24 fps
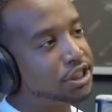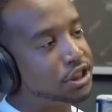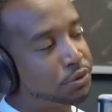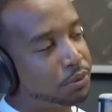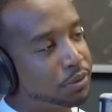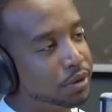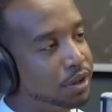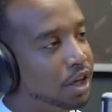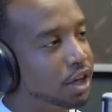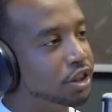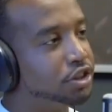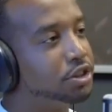
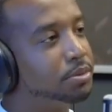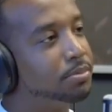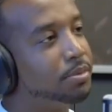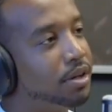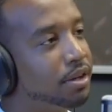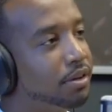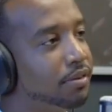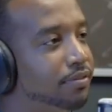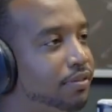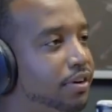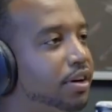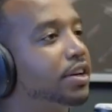300
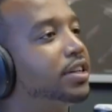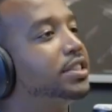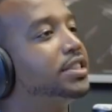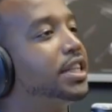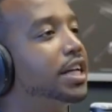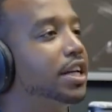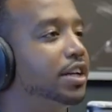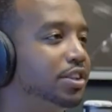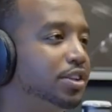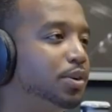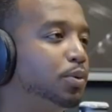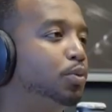motherfuckers
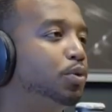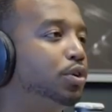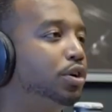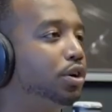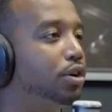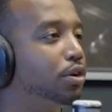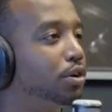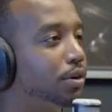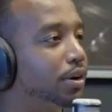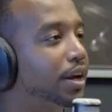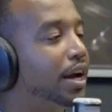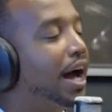in the
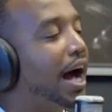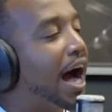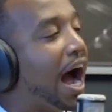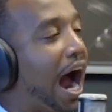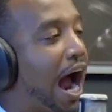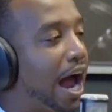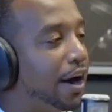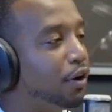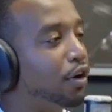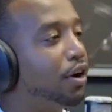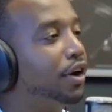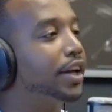world.
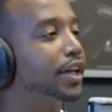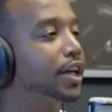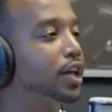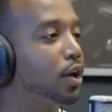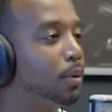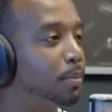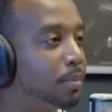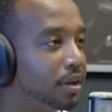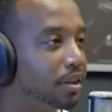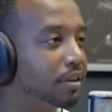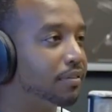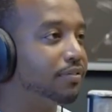I know how to kill
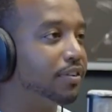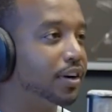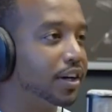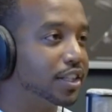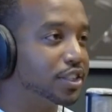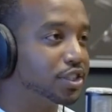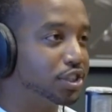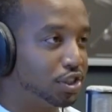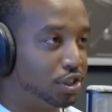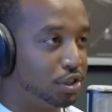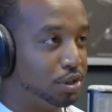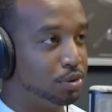
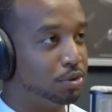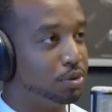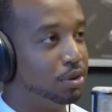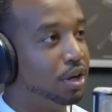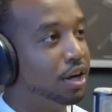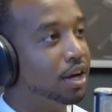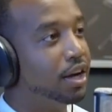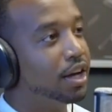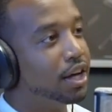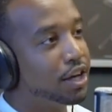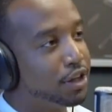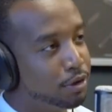motherfuckers too.
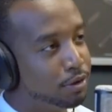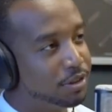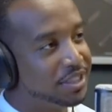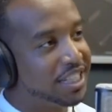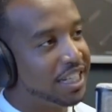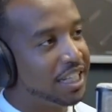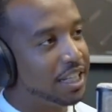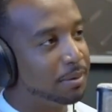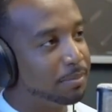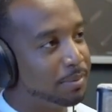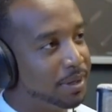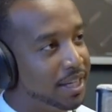You
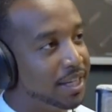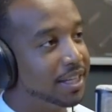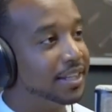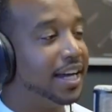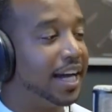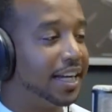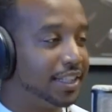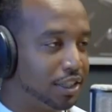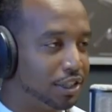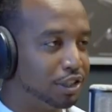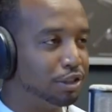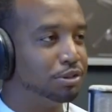telling me
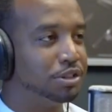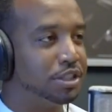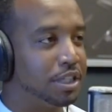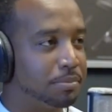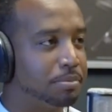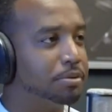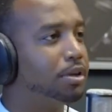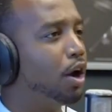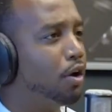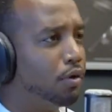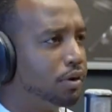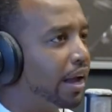not to do
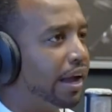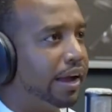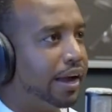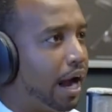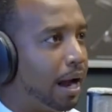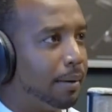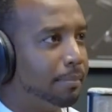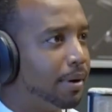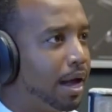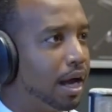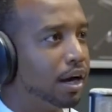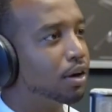something? Okay,
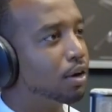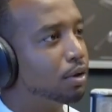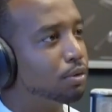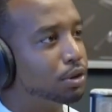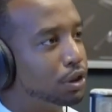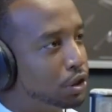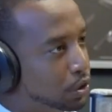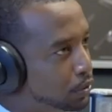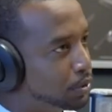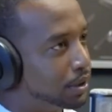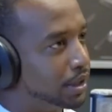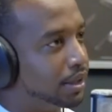I'm not gonna
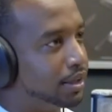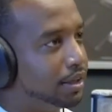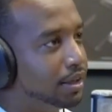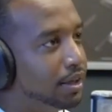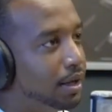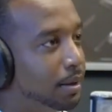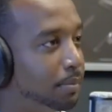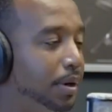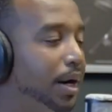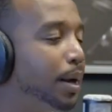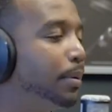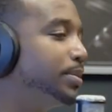do it.
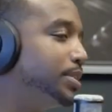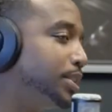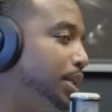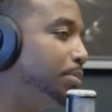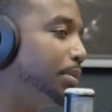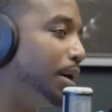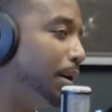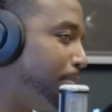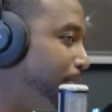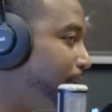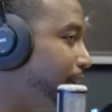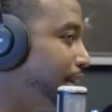But I'm gonna tell
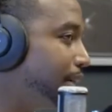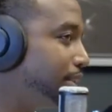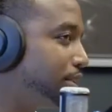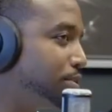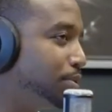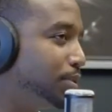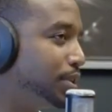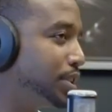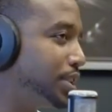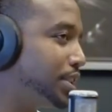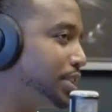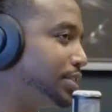my bitch
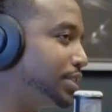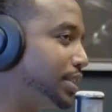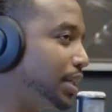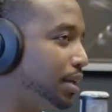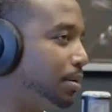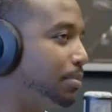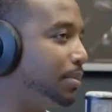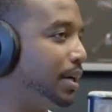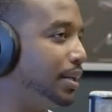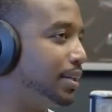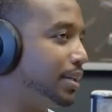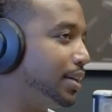when she's
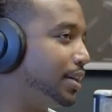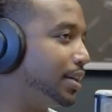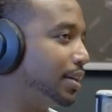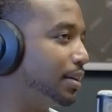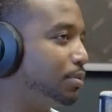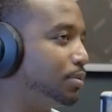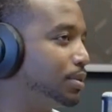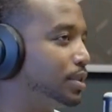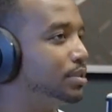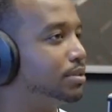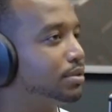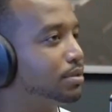sucking my dick.
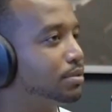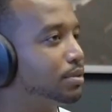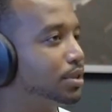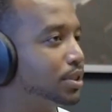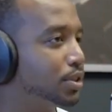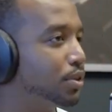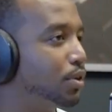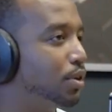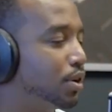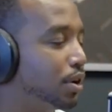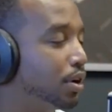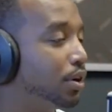What's what's
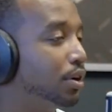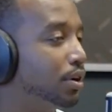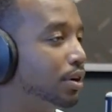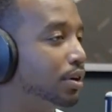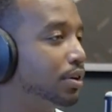well, yeah, and then